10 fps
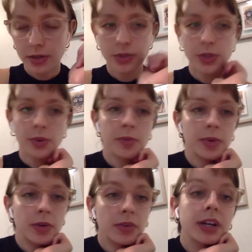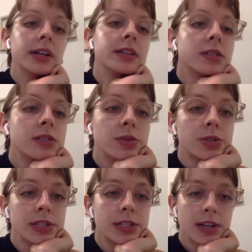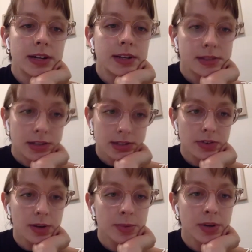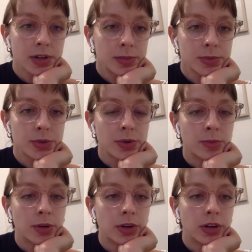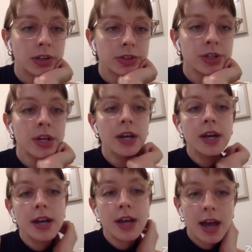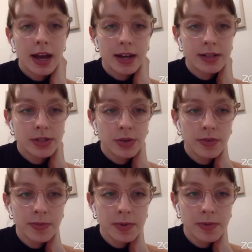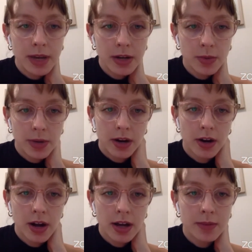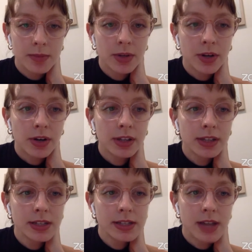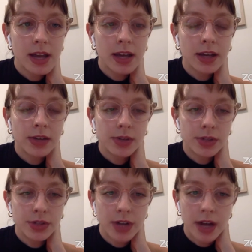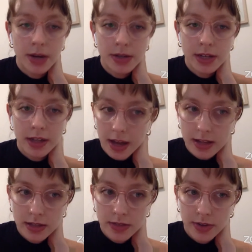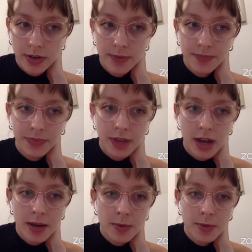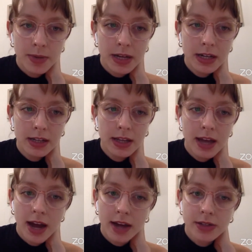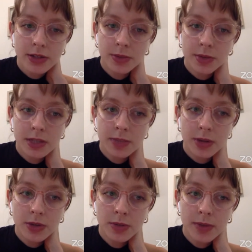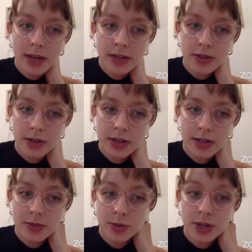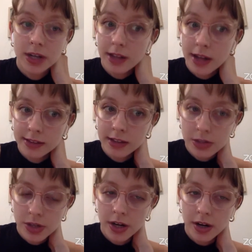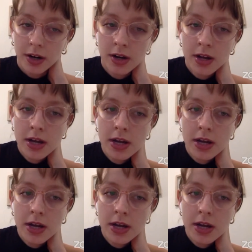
so she wanted me to read it. So she said, Dandavat Pranams Guru Maharaj, as you have been made aware, I am currently staying in Krishna House in Gainesville. I am repeatedly asked who my spiritual master is, which I gladly share.